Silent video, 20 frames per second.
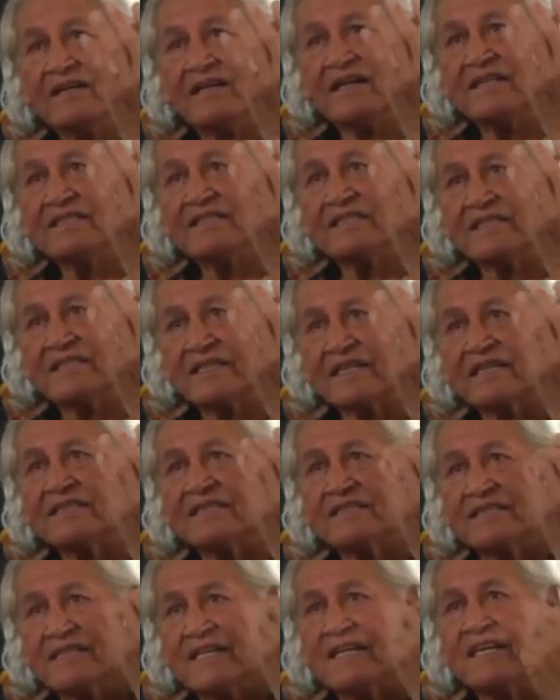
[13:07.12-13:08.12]
That's
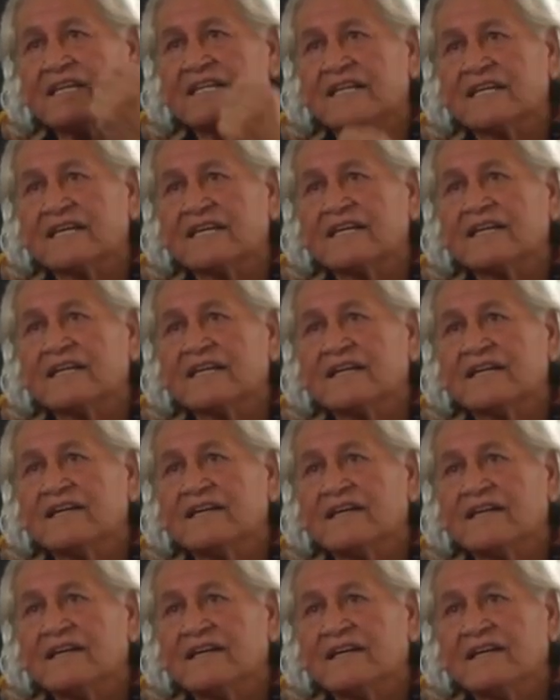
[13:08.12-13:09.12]
16.
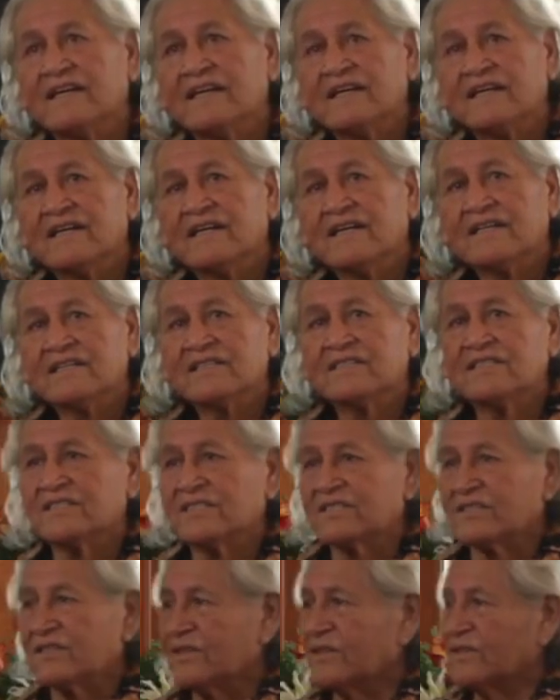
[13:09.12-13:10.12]

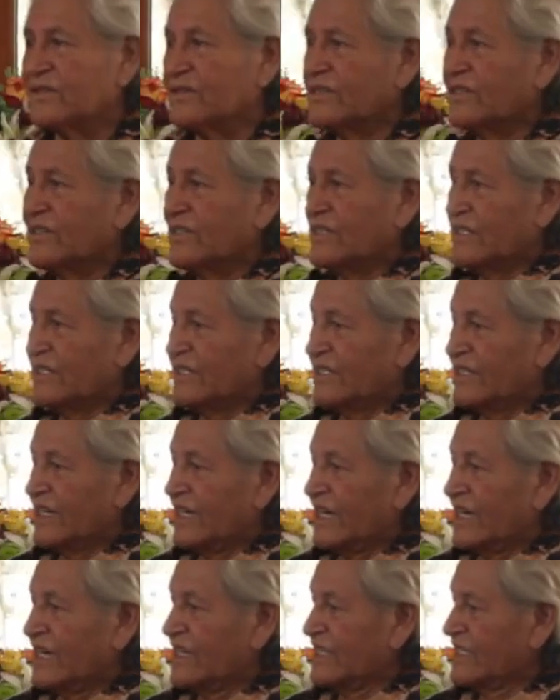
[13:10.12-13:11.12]
So
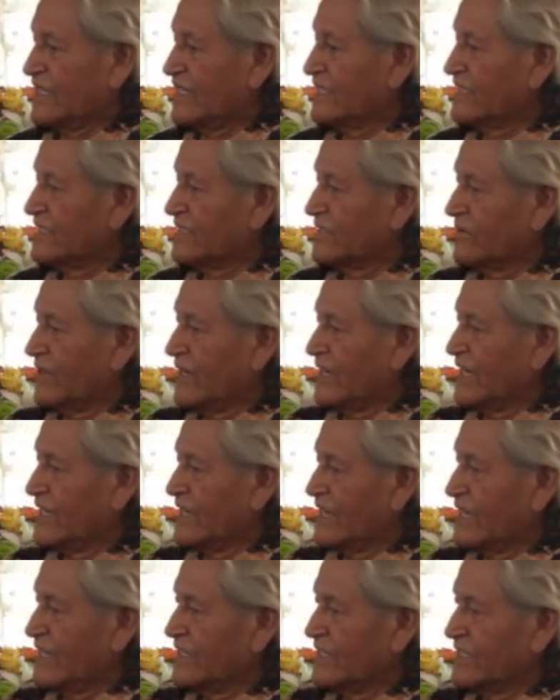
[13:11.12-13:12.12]
8 this way
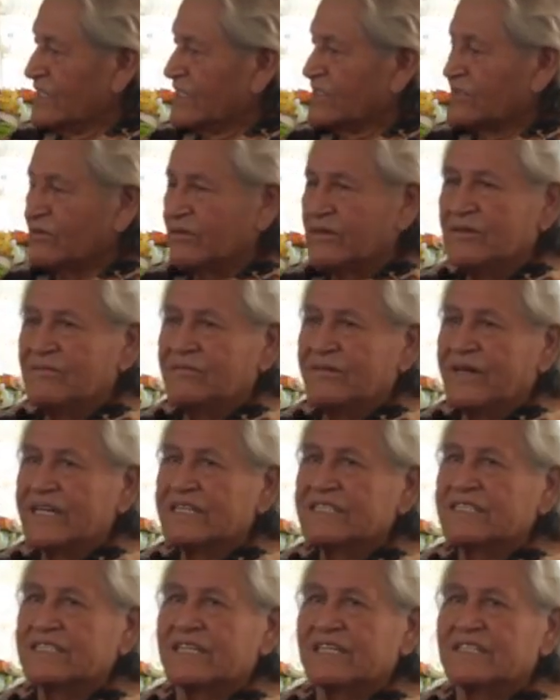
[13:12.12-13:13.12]
and 8 this way
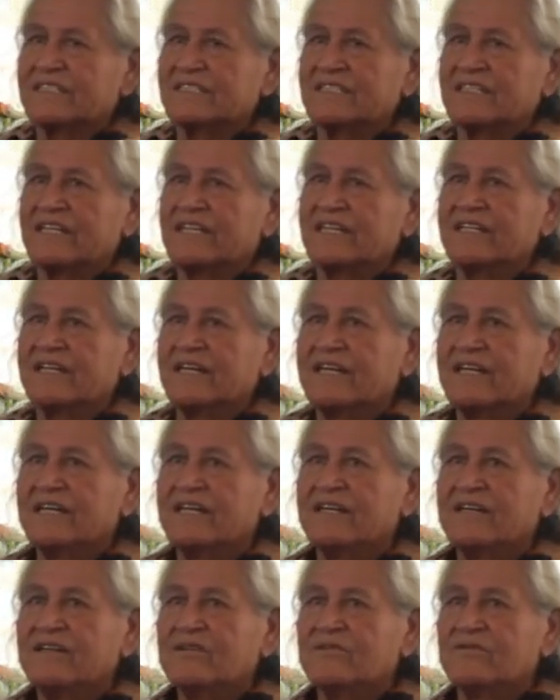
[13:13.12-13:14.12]
makes 16.
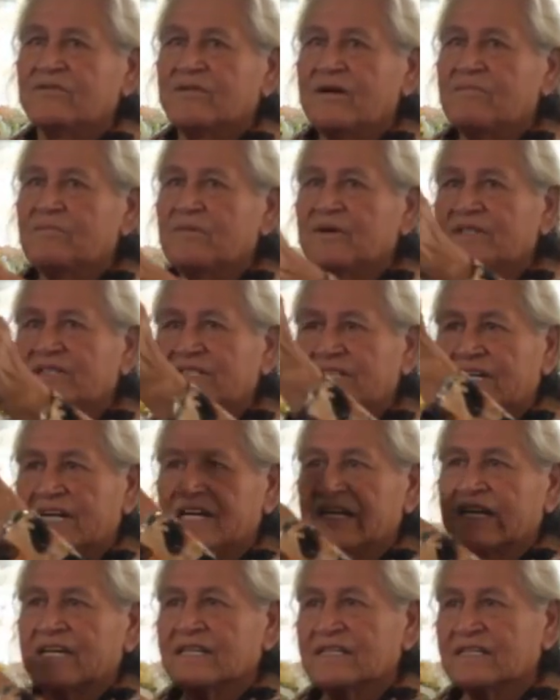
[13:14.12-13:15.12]

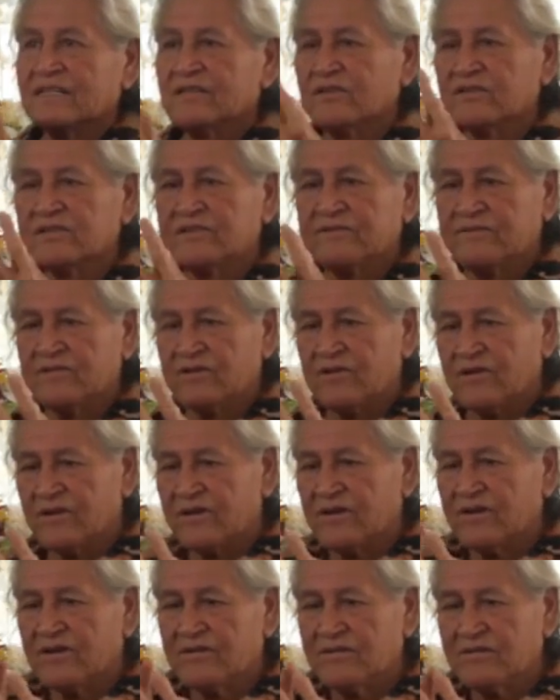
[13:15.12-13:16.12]
Representing those
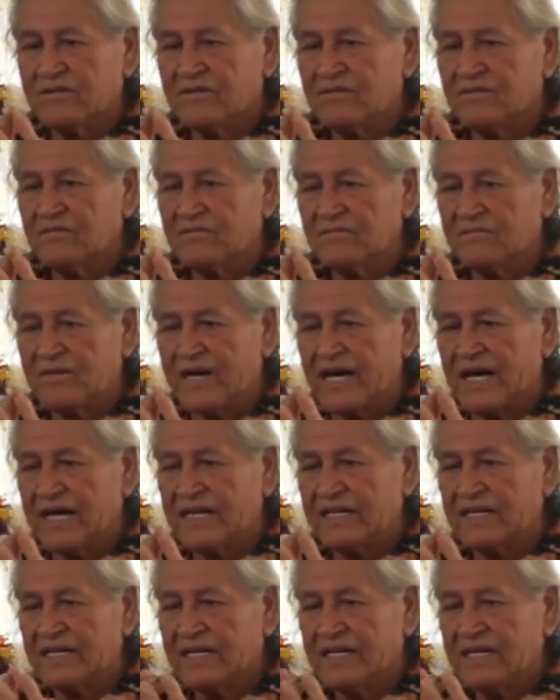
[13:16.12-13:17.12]
4,
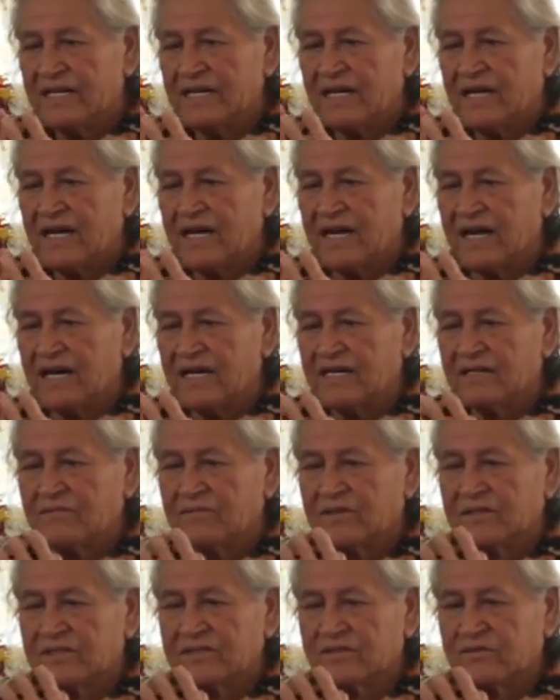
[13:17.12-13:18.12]
man,
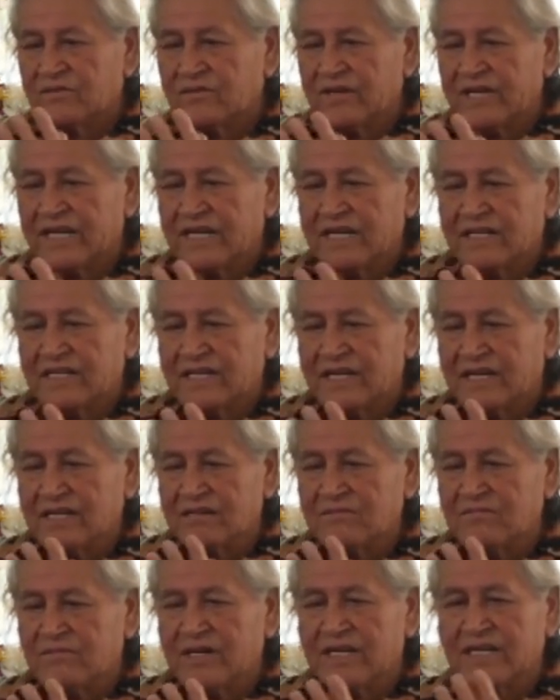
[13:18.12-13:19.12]
animals, winged,
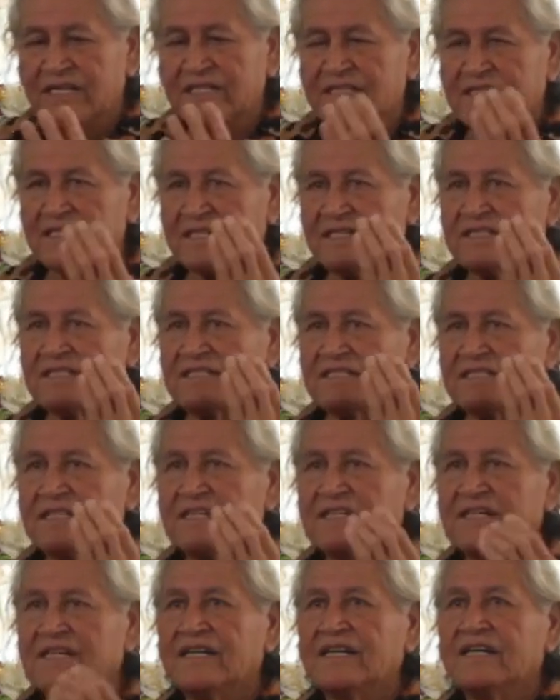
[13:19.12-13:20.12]
and medicines.
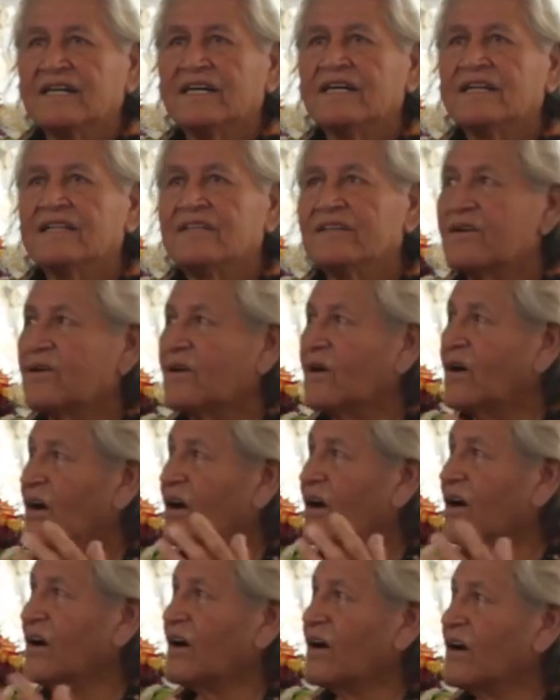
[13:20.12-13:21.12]
They're
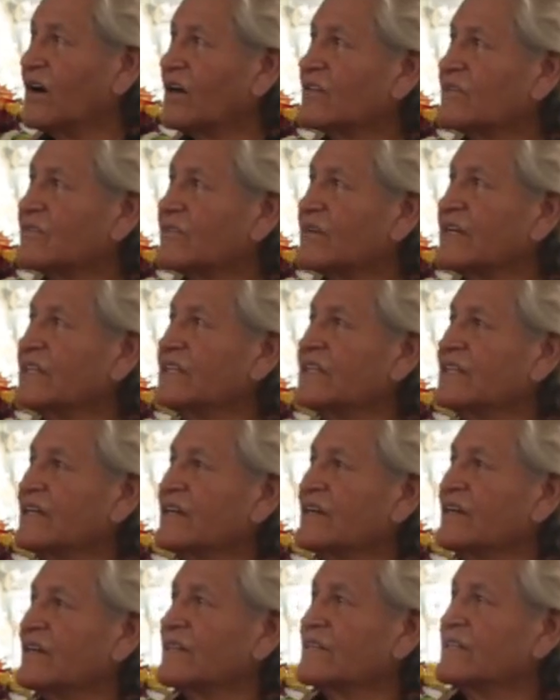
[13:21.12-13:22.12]
all right
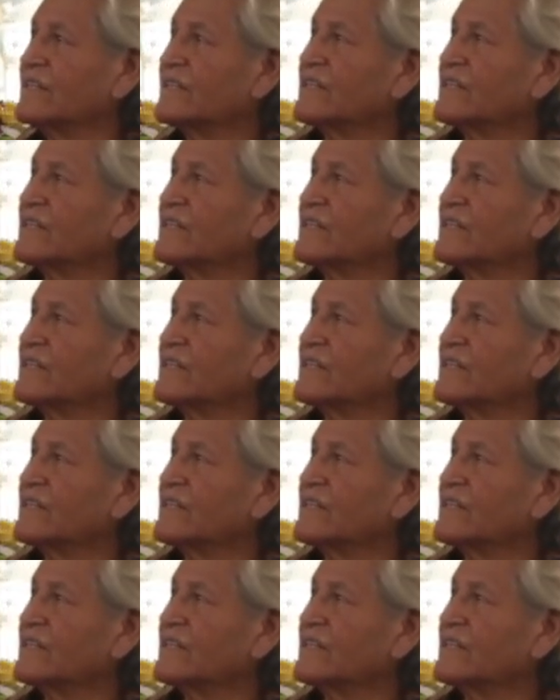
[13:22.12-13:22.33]
there,